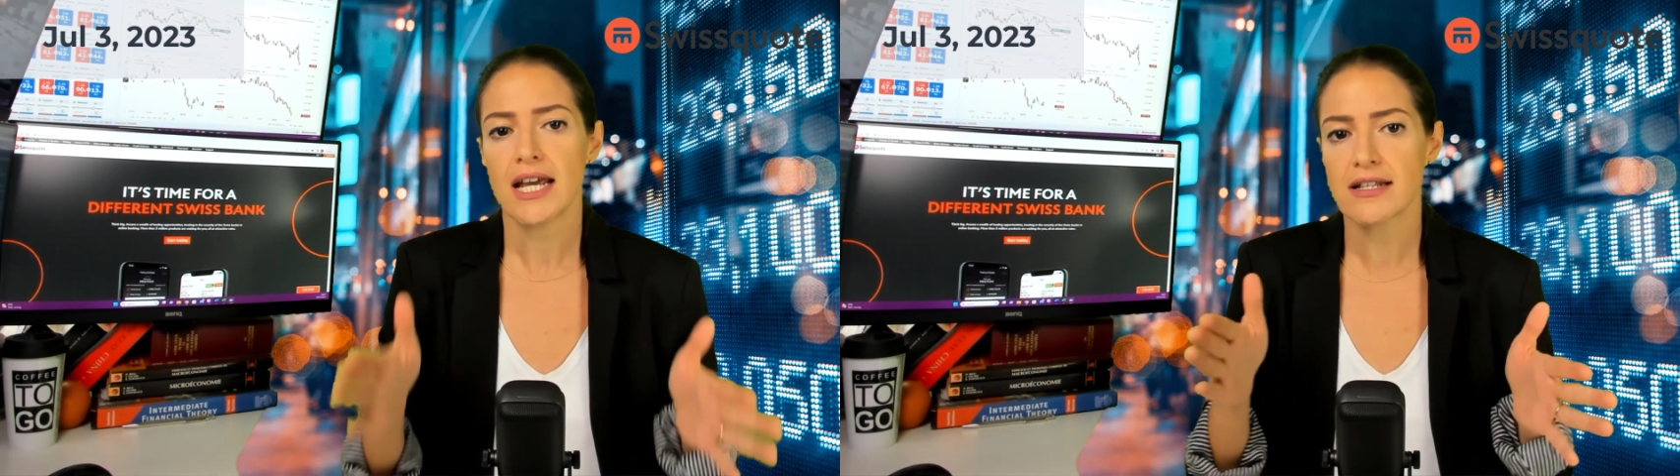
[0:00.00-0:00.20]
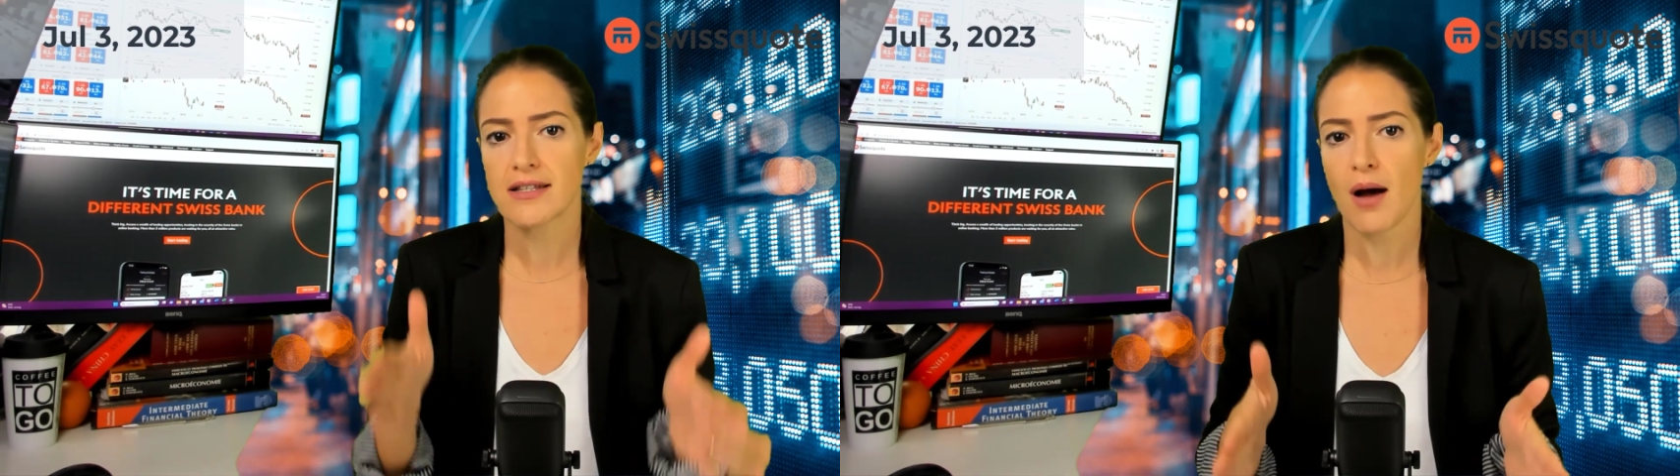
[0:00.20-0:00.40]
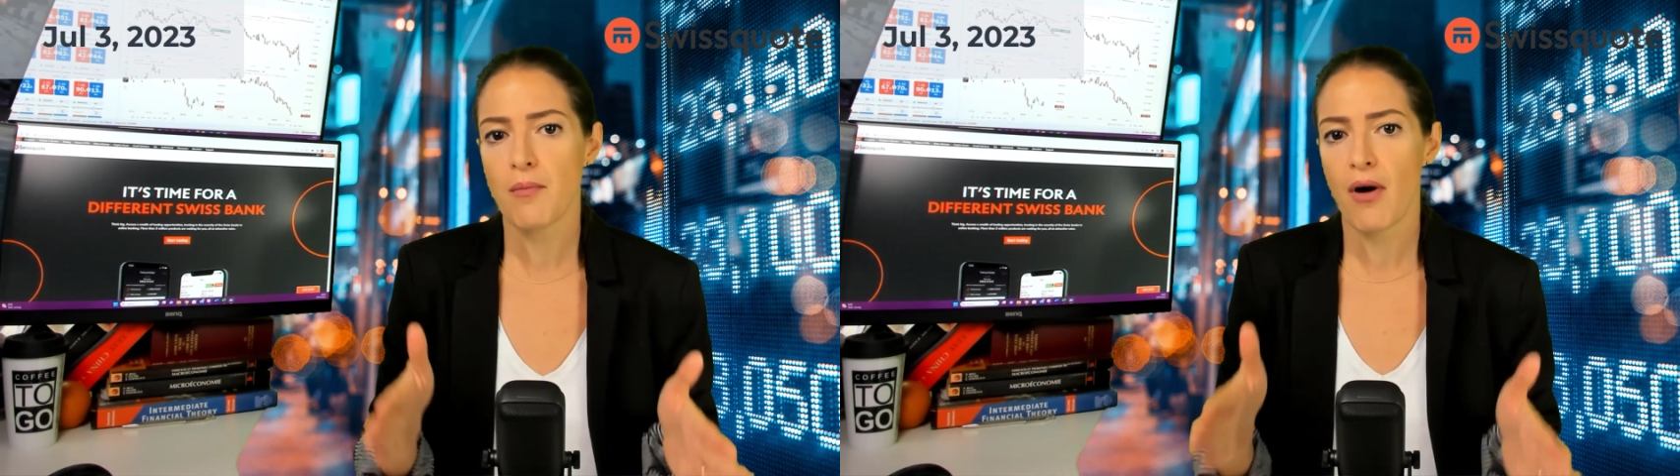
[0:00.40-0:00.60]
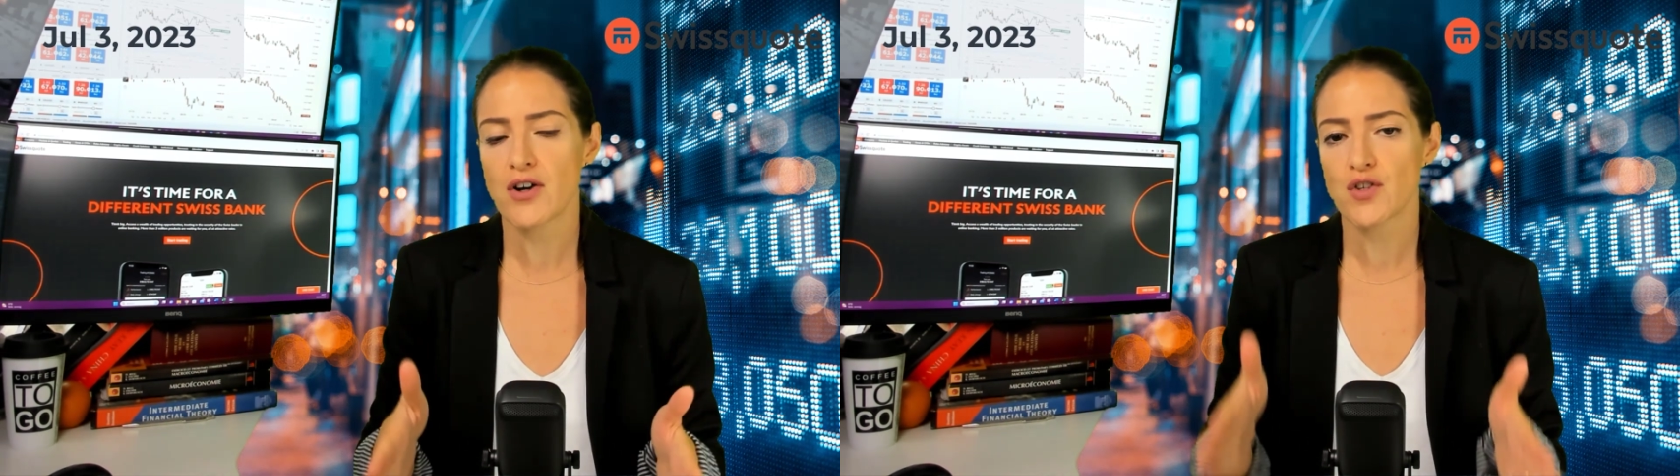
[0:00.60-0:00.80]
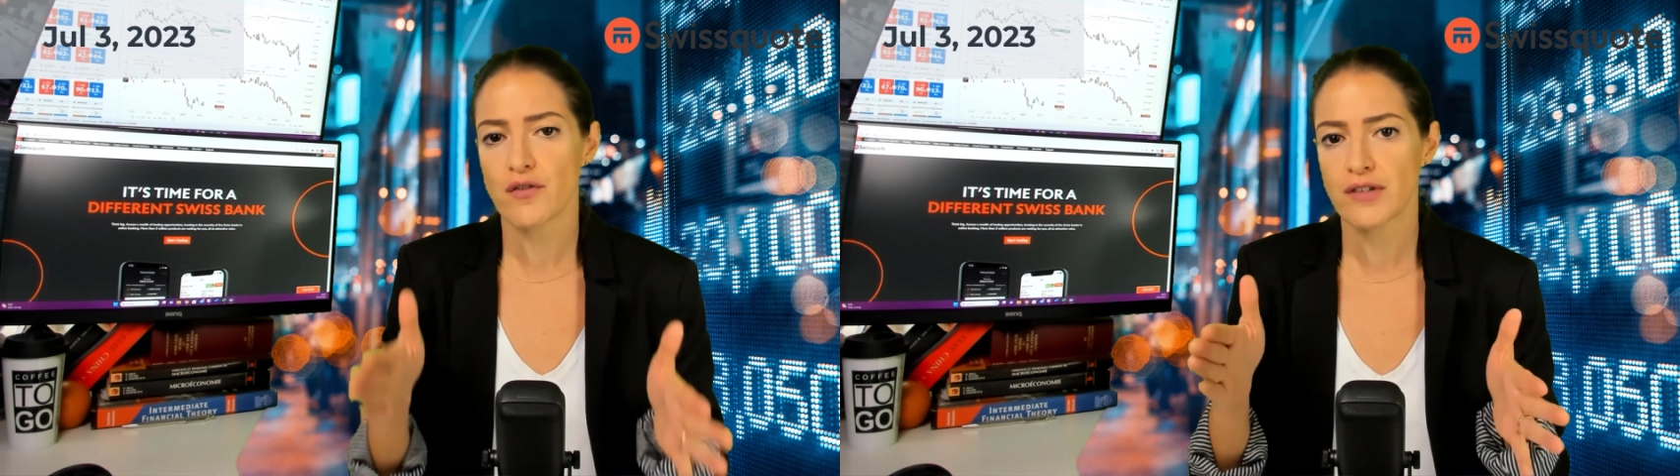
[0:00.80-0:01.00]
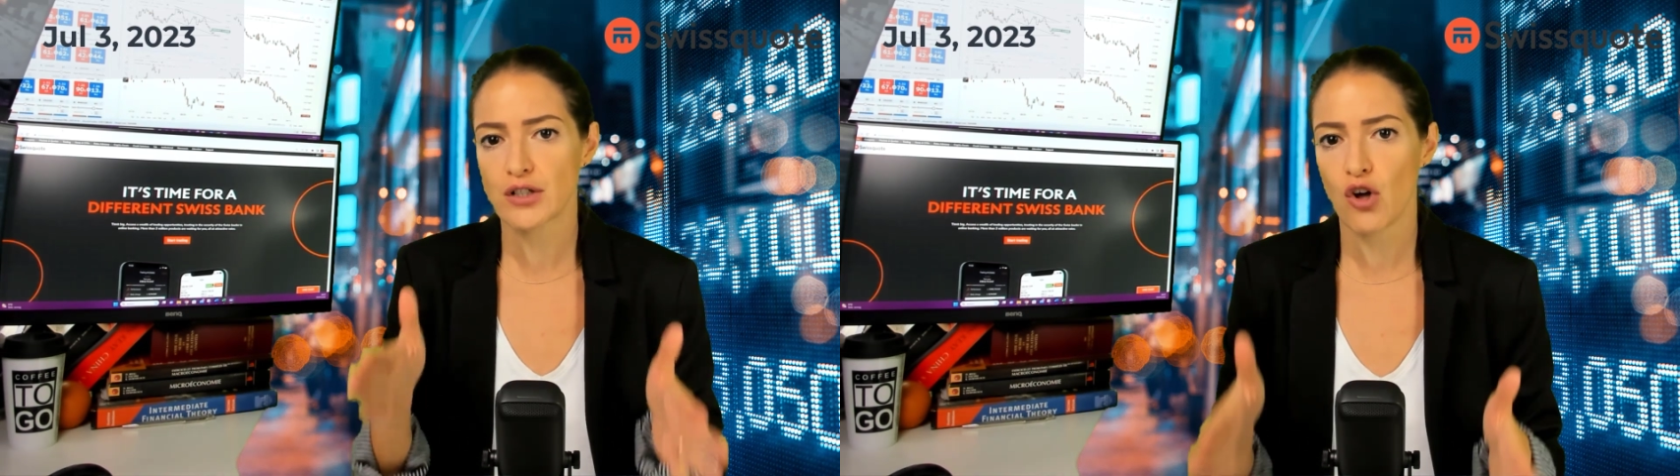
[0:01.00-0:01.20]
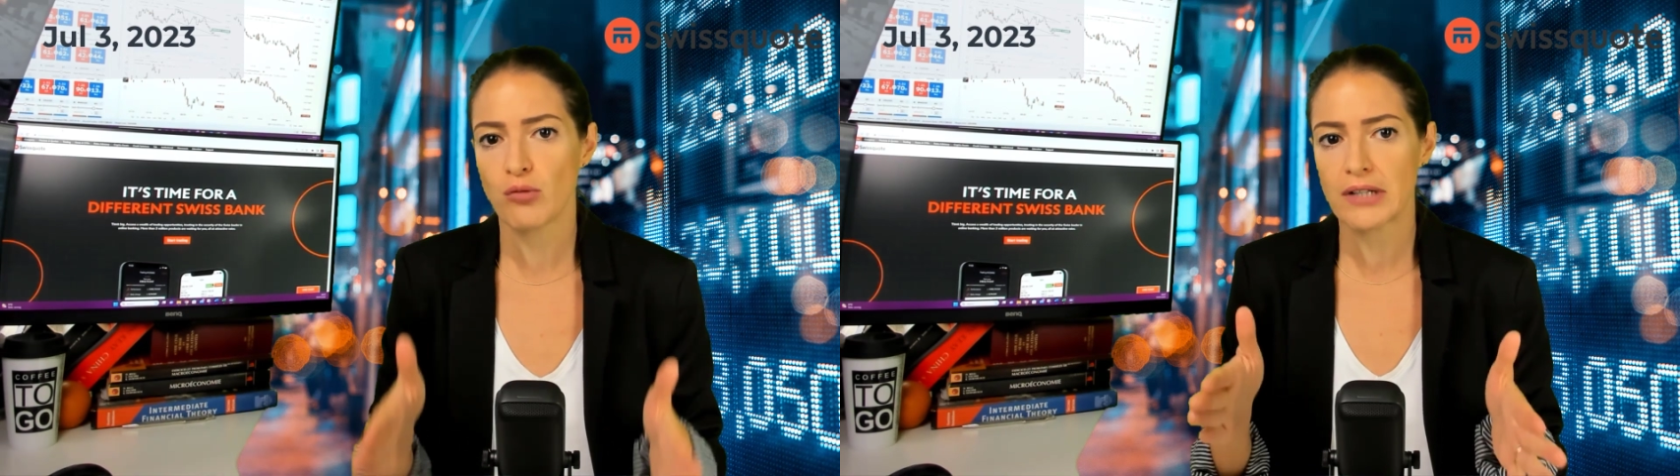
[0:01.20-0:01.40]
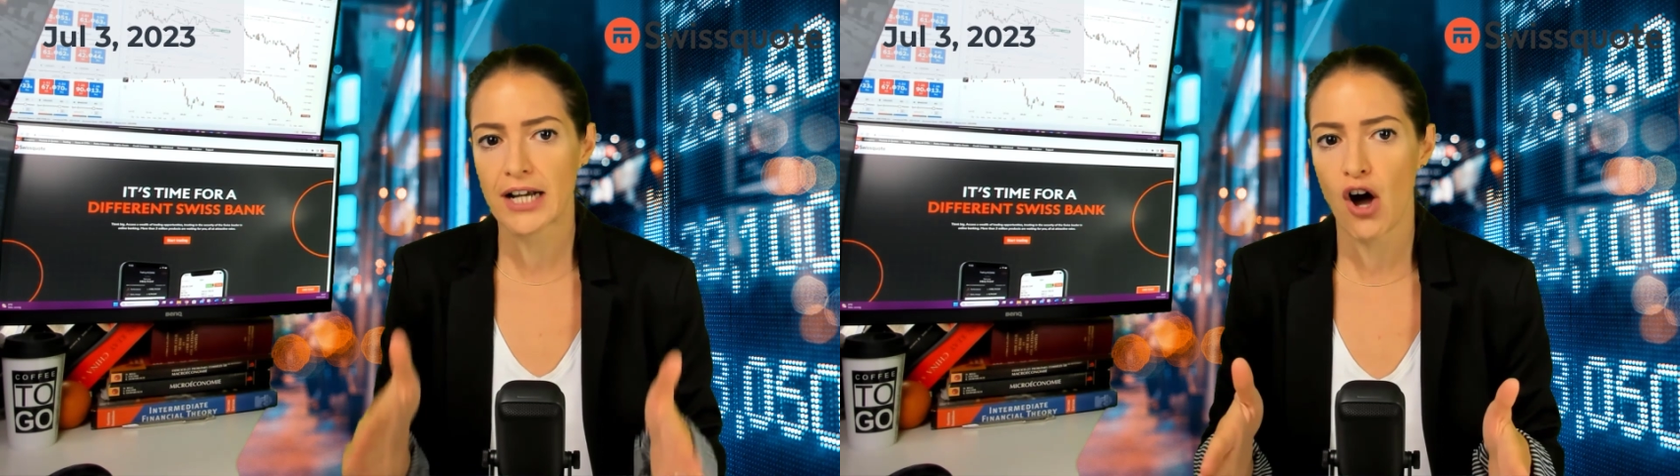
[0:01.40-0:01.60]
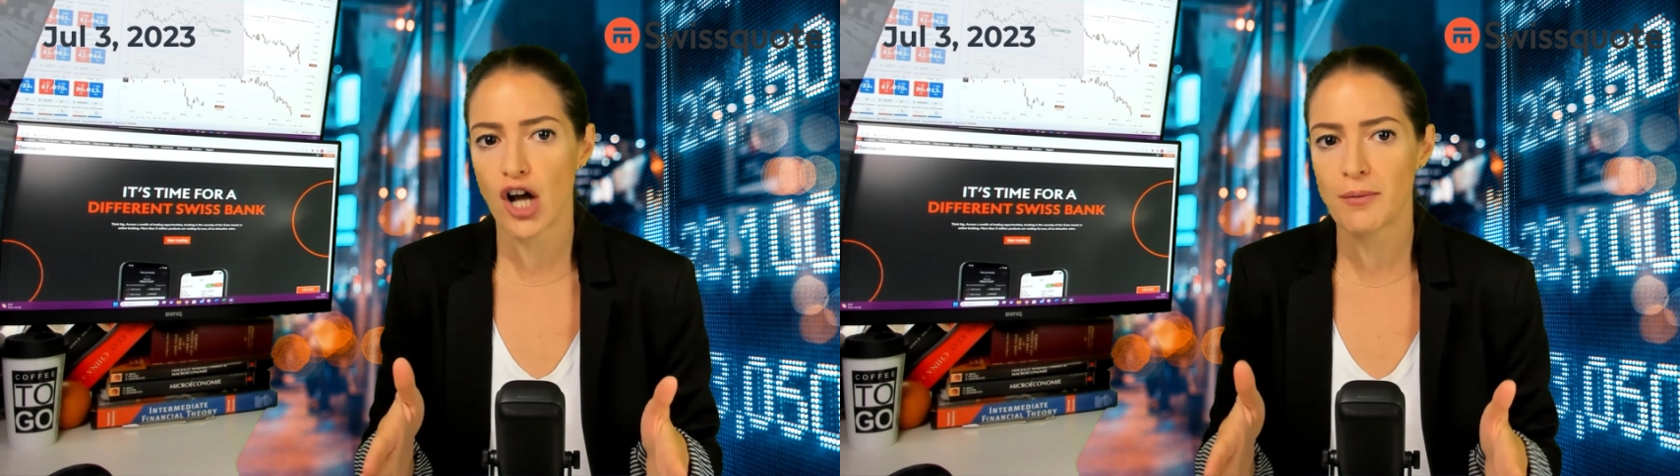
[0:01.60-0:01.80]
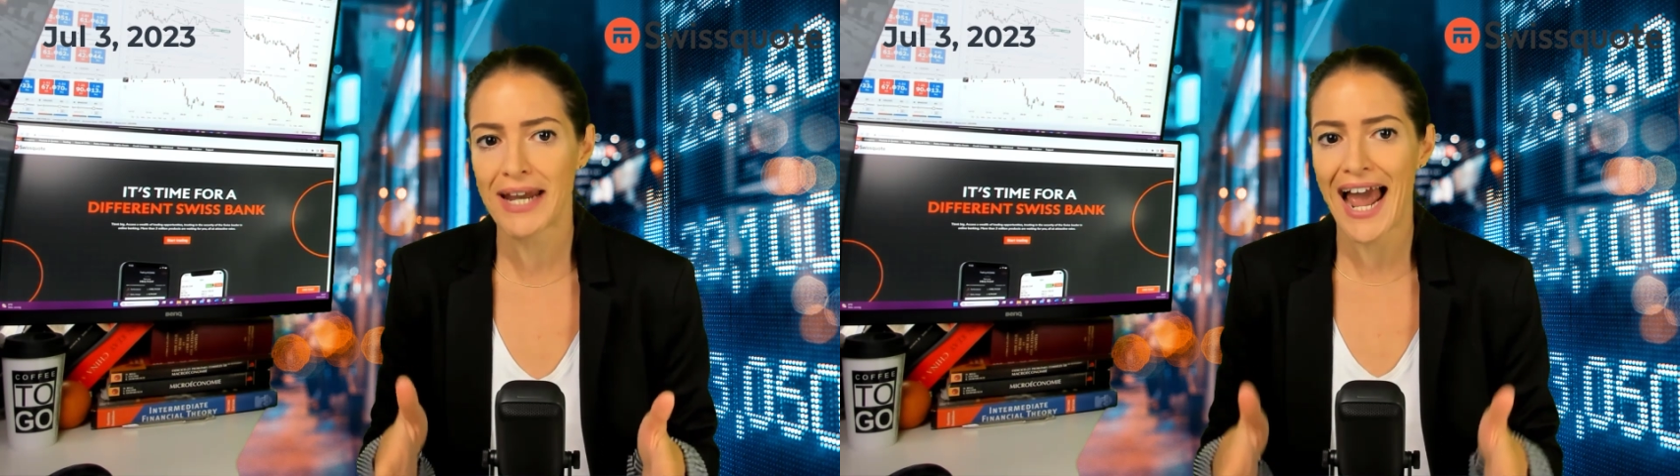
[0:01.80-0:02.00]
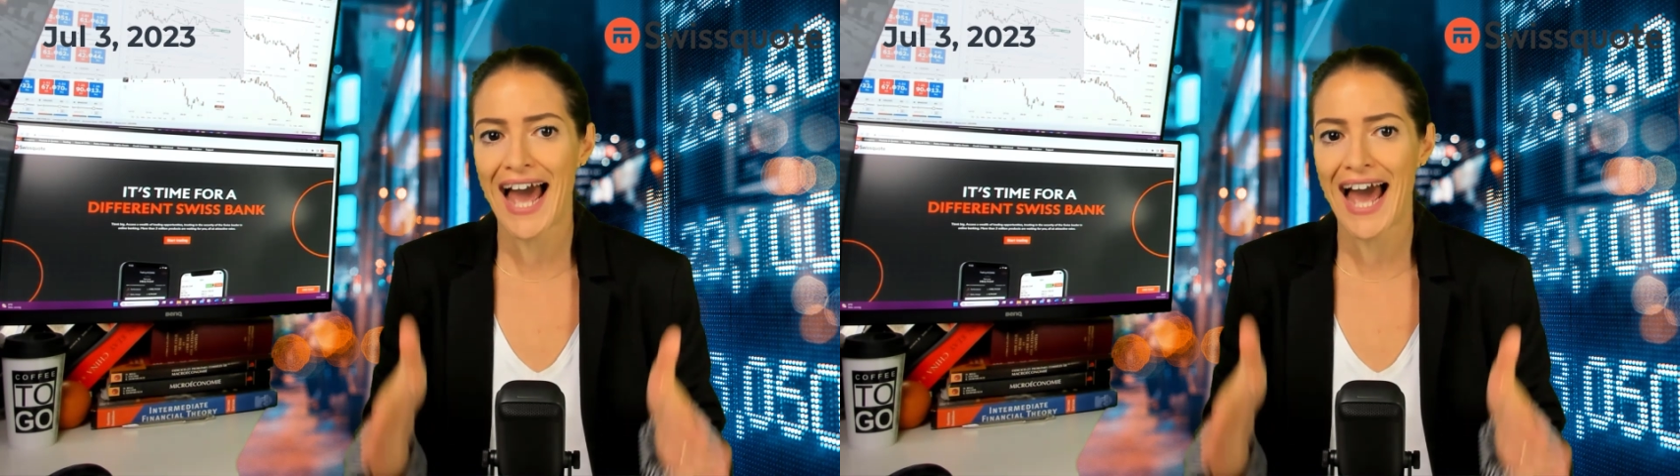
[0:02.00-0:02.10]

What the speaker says: in some parts of the global economy,